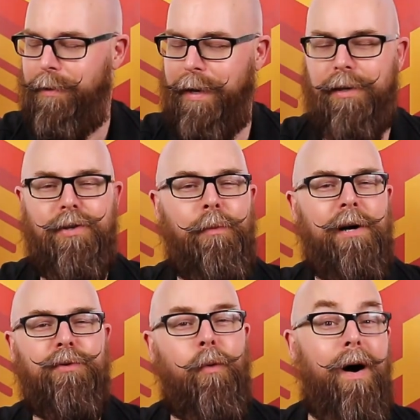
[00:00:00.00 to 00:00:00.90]
Thank you so
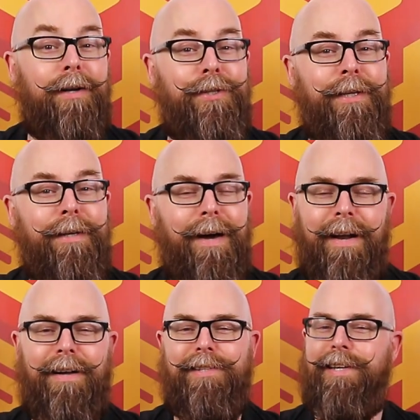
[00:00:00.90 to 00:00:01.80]
much for watching,
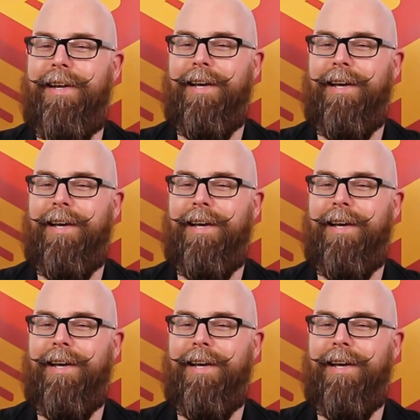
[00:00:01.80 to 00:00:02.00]
and I'll see you